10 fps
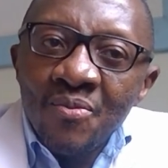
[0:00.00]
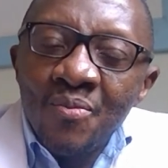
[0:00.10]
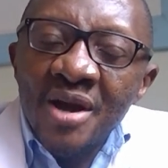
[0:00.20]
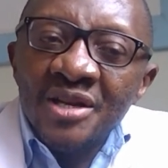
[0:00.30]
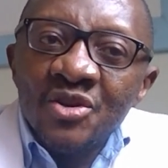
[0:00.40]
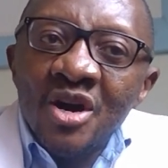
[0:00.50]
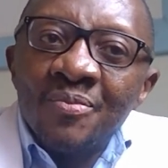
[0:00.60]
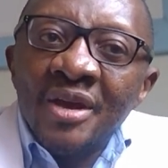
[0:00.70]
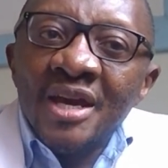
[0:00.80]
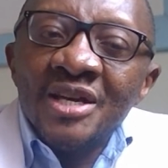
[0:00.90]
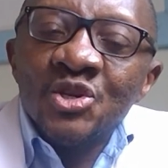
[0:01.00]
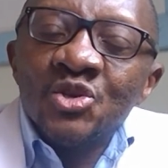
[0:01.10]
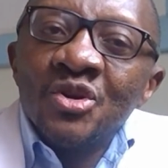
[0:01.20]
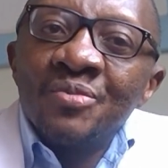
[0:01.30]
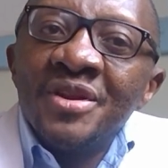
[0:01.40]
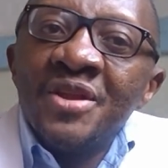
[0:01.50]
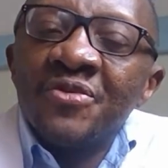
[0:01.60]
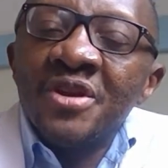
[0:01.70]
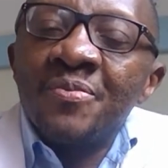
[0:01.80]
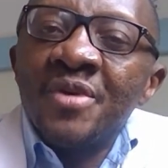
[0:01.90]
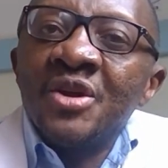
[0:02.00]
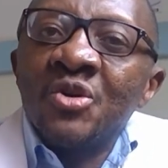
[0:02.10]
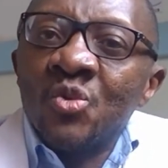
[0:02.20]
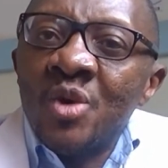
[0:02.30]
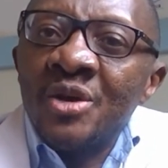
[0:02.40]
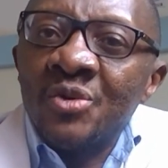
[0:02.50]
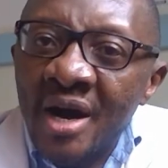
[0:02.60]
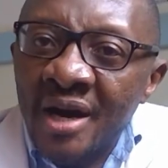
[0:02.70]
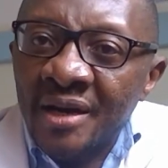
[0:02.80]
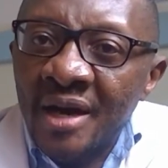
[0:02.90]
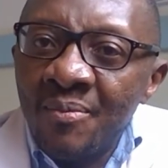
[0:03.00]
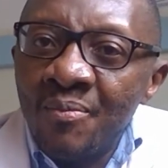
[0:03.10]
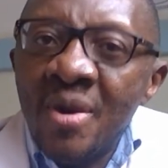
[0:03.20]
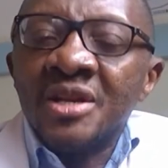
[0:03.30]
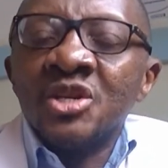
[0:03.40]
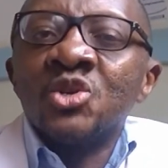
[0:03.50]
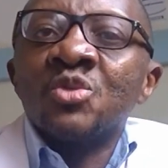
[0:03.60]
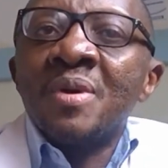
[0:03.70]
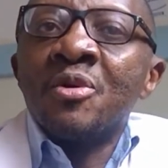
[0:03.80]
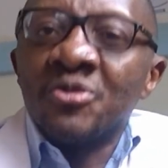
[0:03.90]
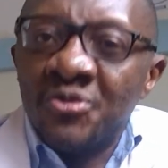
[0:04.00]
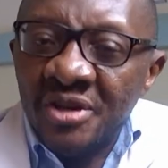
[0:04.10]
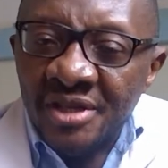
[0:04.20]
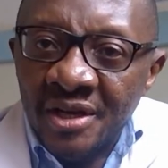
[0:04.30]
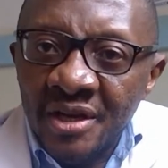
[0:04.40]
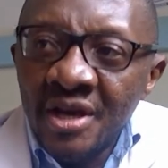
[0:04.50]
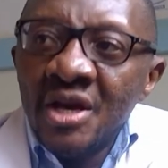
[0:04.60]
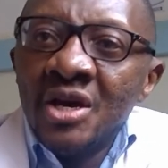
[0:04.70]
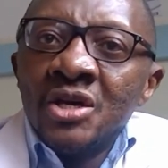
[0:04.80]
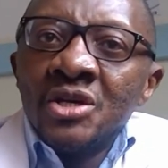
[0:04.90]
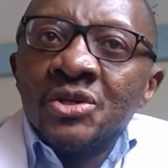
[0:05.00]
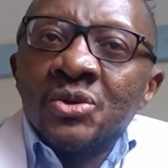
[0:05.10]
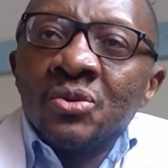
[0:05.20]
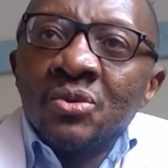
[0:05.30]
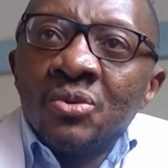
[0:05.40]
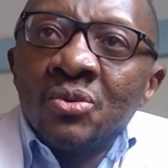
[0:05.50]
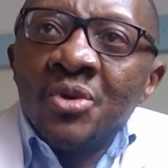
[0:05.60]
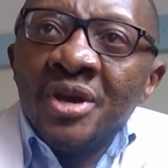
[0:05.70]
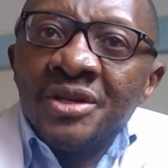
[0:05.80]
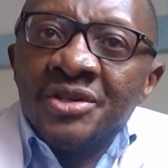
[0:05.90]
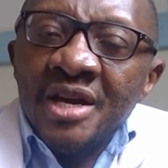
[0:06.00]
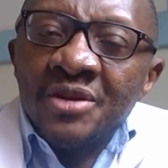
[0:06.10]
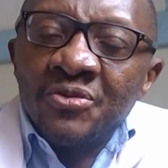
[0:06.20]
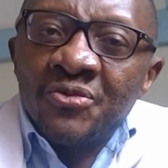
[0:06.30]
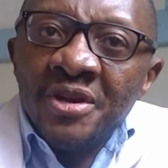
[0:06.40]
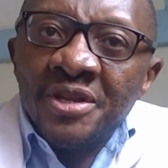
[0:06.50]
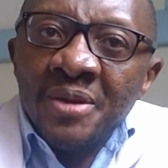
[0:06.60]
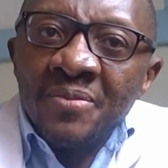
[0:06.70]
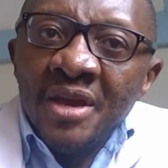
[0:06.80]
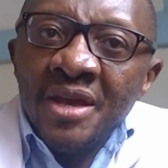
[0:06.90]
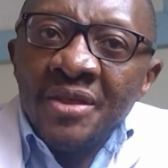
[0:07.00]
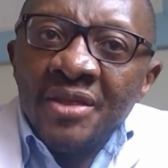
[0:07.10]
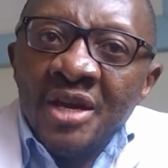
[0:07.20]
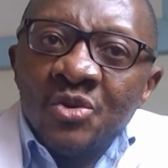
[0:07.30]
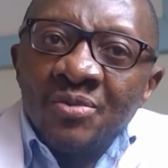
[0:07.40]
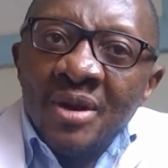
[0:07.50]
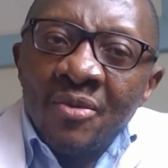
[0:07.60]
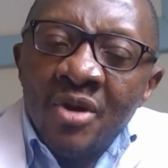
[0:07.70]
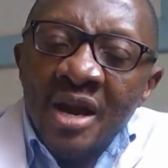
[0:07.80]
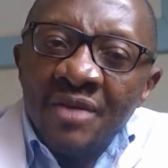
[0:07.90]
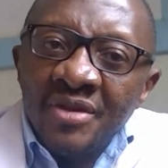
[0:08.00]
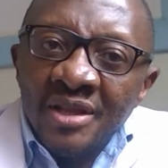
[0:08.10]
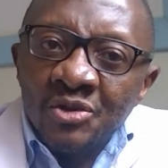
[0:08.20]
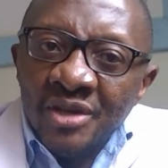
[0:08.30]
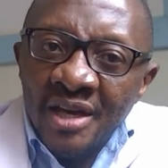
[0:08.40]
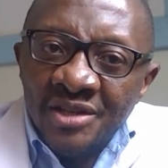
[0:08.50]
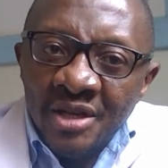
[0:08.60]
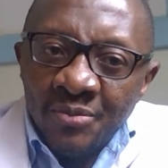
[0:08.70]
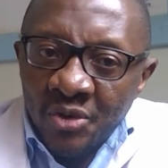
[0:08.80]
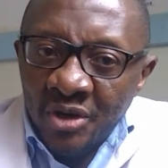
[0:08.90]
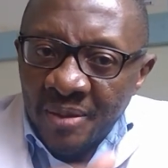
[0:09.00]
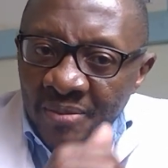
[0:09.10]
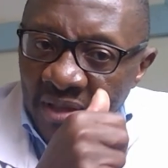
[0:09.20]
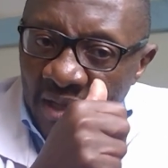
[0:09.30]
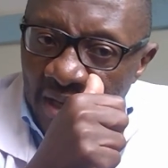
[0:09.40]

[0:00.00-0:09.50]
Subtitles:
but your applications will be different depending on where you are. But you should be able to fit in. So we try to fit them in that, number one, having those exchange programs.